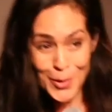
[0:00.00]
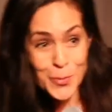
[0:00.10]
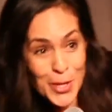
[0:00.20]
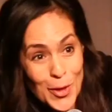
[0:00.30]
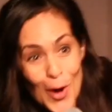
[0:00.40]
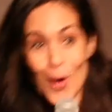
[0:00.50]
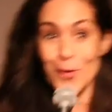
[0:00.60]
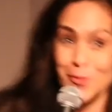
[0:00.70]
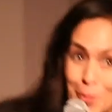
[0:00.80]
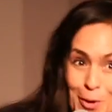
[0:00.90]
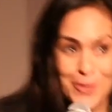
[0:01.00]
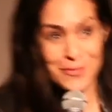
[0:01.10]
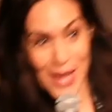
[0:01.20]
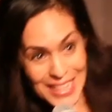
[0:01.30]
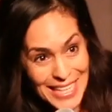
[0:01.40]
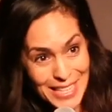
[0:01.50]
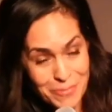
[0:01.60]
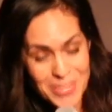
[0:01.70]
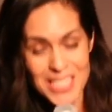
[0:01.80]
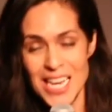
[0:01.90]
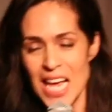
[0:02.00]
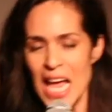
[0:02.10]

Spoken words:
with all four of my limbs.